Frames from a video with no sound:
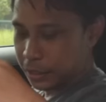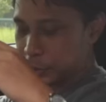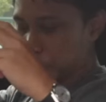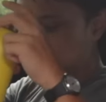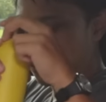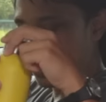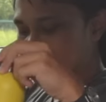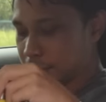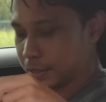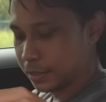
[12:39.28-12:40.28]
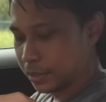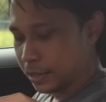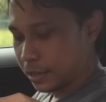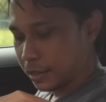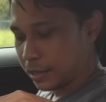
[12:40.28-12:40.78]
They do fit.
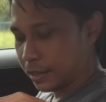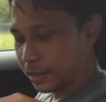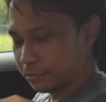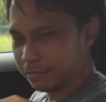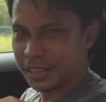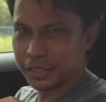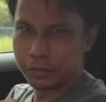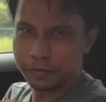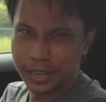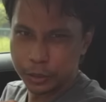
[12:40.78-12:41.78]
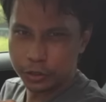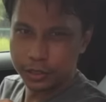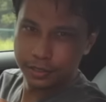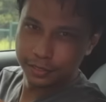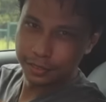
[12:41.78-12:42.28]
No, they don't fit, actually.